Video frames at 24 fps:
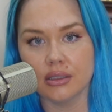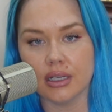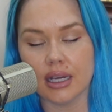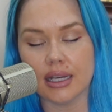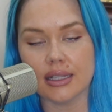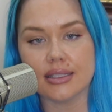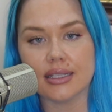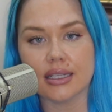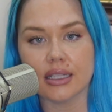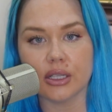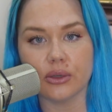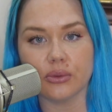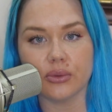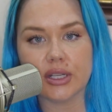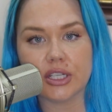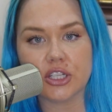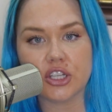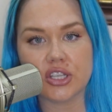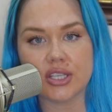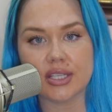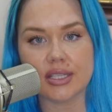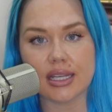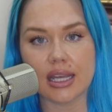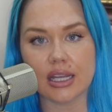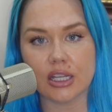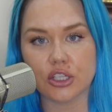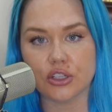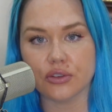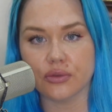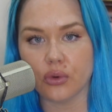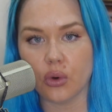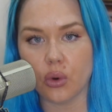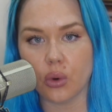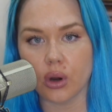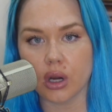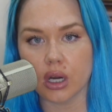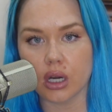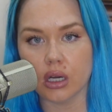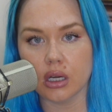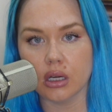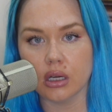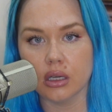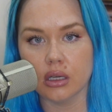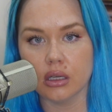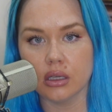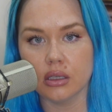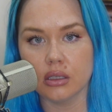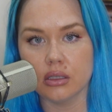until it reaches stage 4
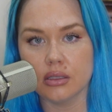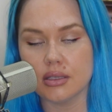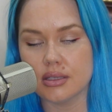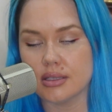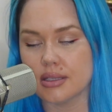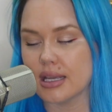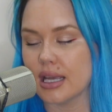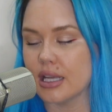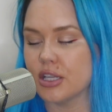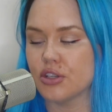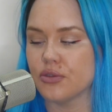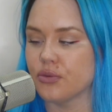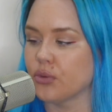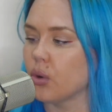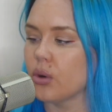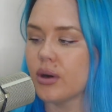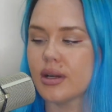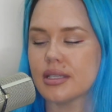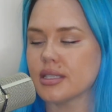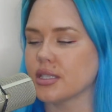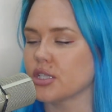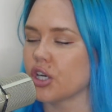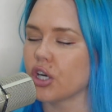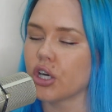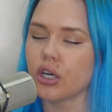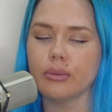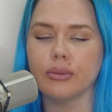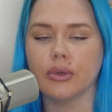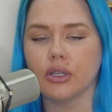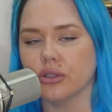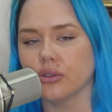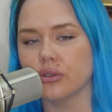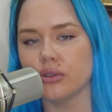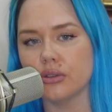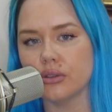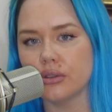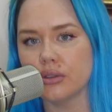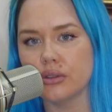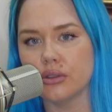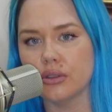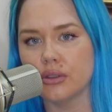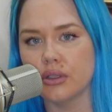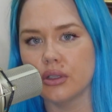is terminal.